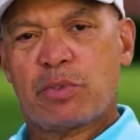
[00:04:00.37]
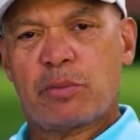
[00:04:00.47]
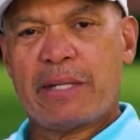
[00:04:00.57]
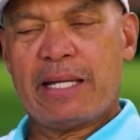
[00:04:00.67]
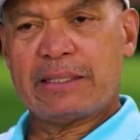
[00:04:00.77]

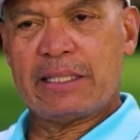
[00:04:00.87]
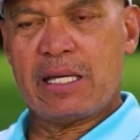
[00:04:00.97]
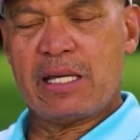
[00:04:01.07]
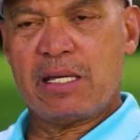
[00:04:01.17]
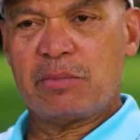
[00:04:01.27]
about the
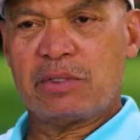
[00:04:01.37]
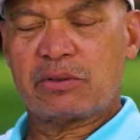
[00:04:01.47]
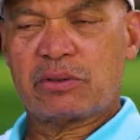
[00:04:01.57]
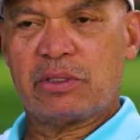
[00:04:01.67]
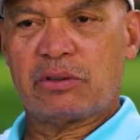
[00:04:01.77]
game
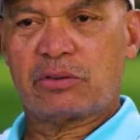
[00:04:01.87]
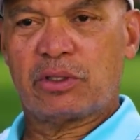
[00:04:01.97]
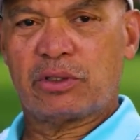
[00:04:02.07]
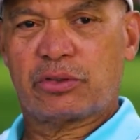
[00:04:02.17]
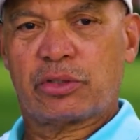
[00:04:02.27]
is, is,
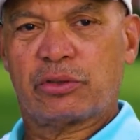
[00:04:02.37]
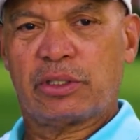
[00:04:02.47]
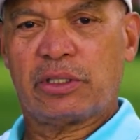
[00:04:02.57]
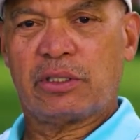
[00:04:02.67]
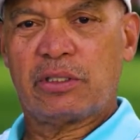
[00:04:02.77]
is
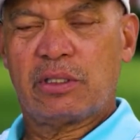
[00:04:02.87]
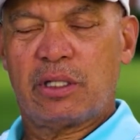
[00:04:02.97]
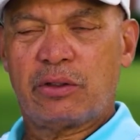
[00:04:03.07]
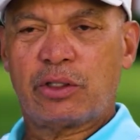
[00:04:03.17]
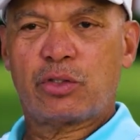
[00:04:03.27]
certainly the two